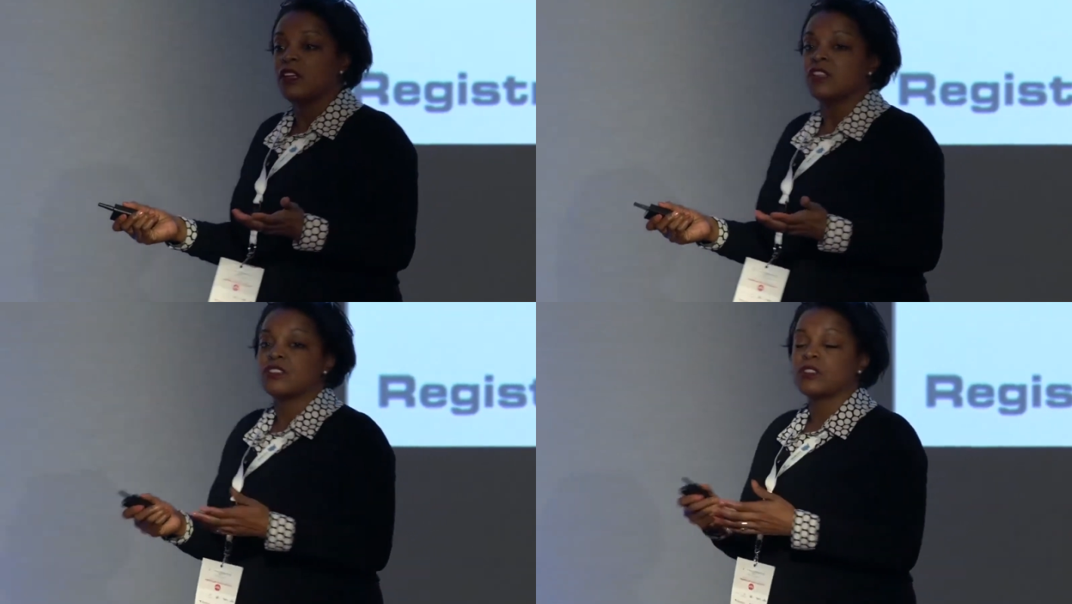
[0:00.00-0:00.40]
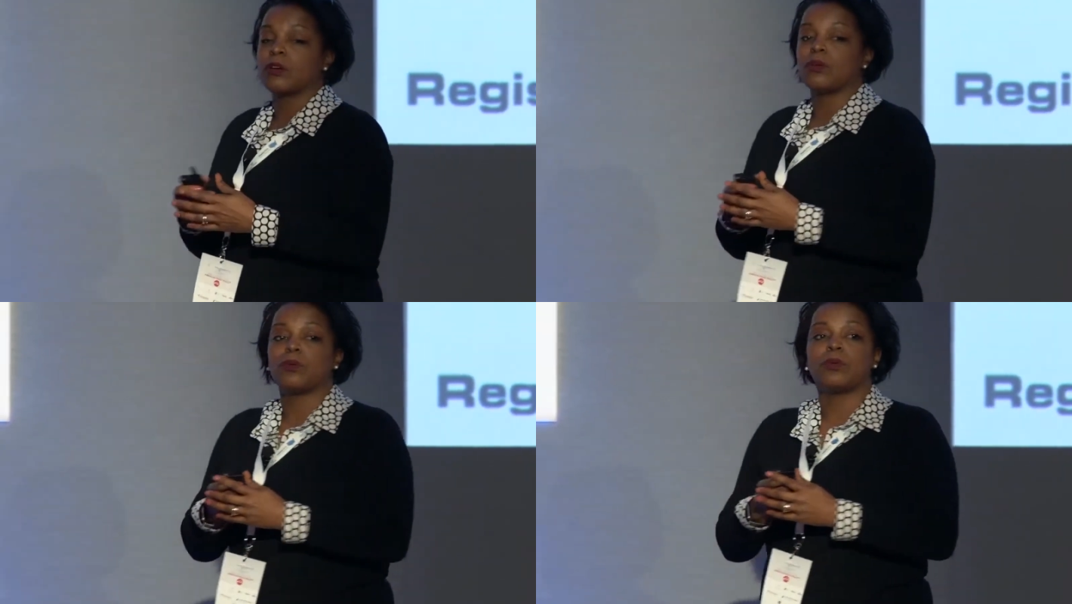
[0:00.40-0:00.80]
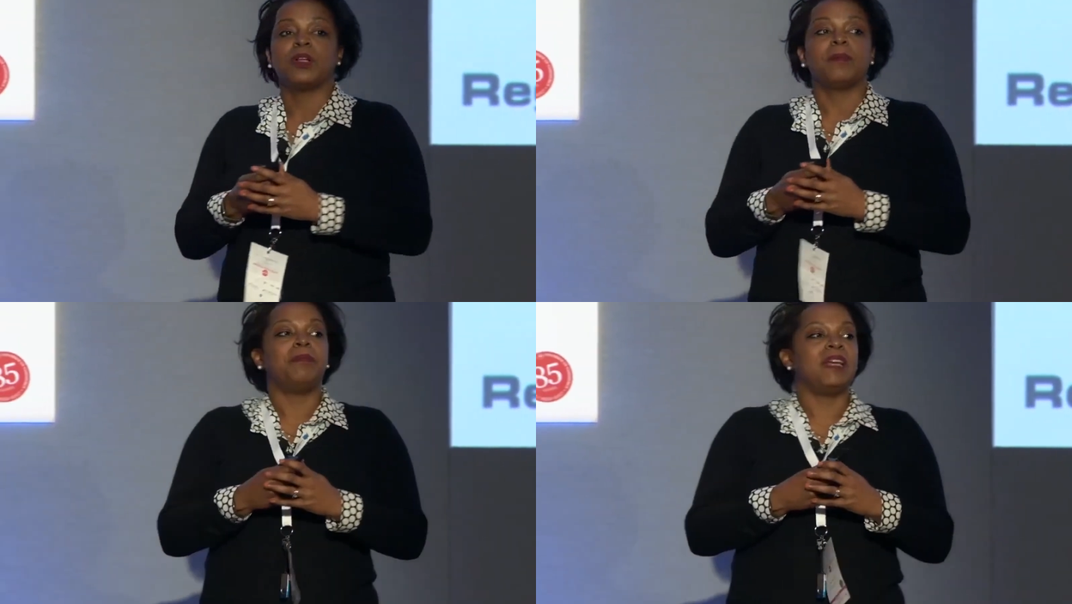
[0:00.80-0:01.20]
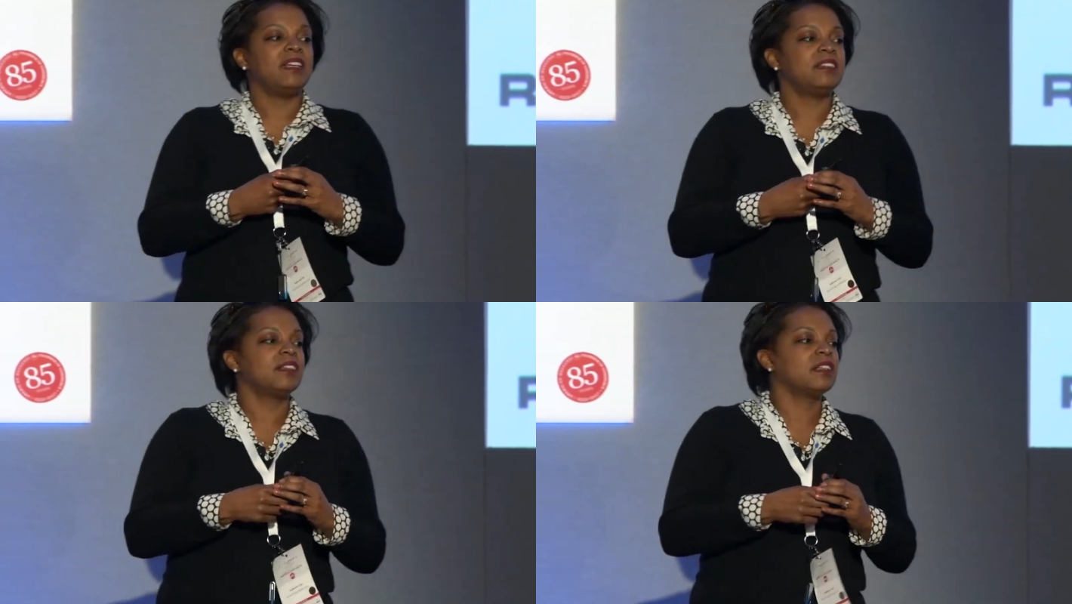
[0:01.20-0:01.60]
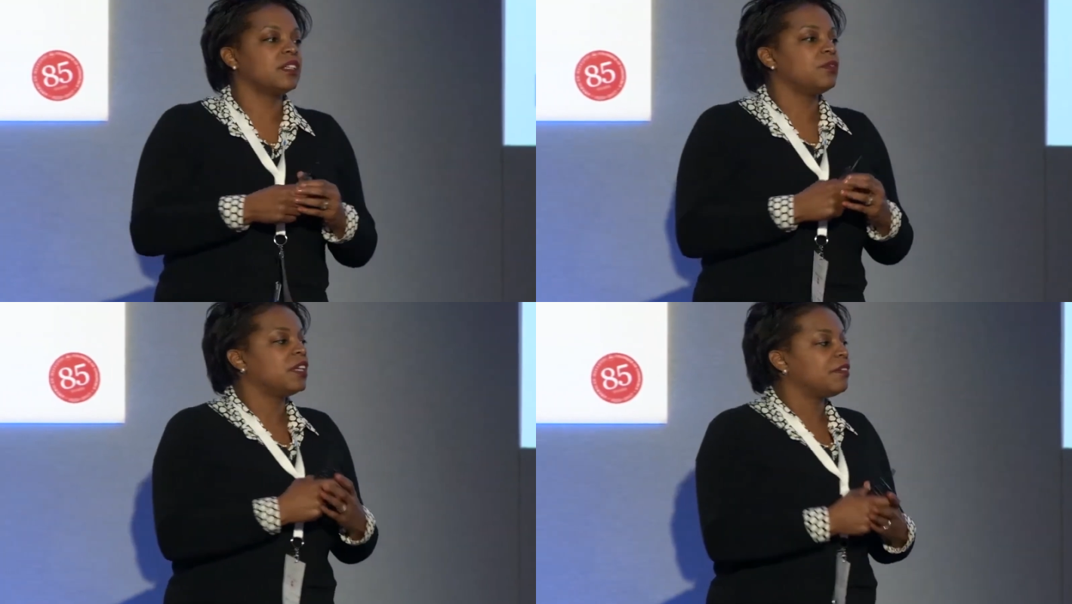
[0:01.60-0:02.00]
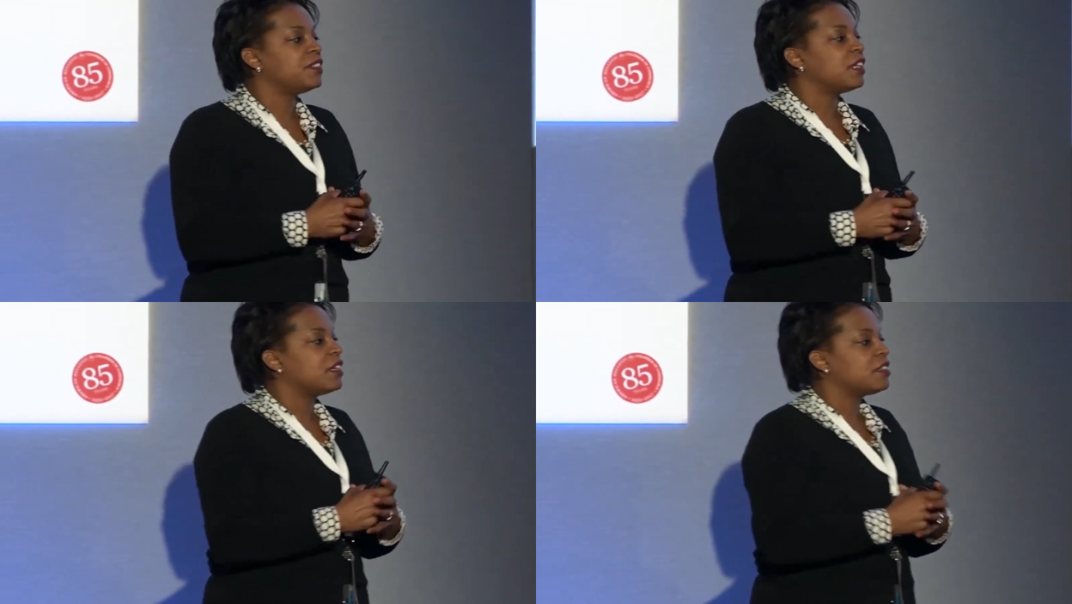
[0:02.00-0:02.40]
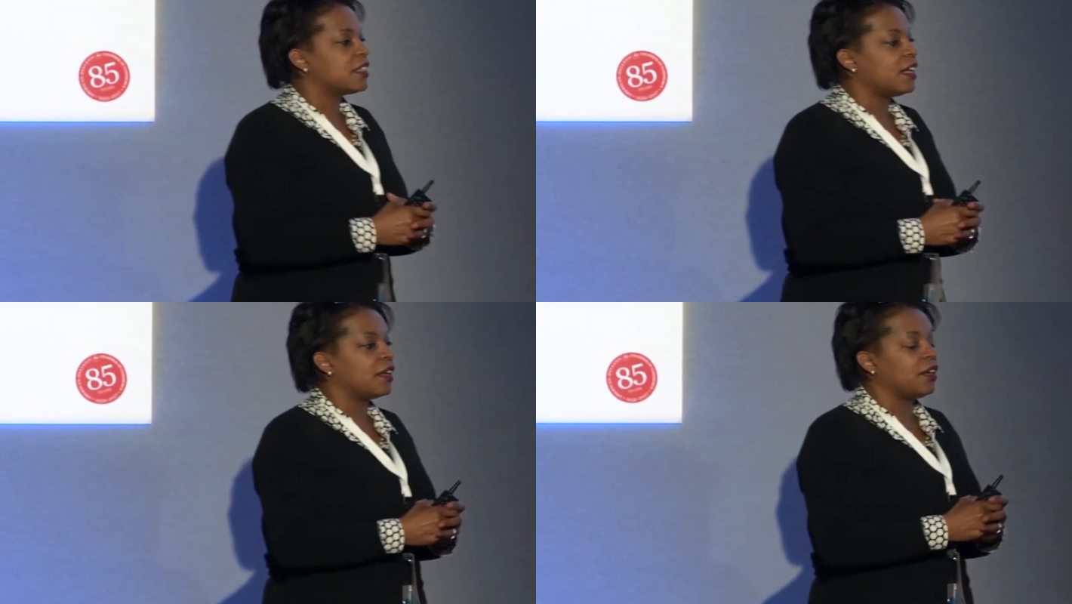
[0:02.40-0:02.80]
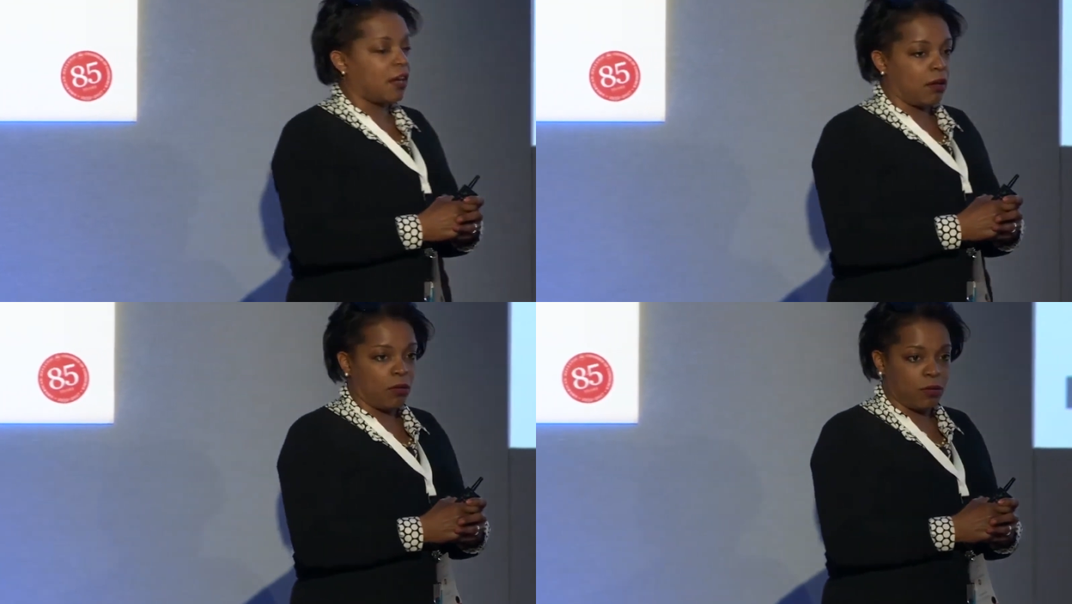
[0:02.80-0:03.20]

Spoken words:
So basically what FDA is saying now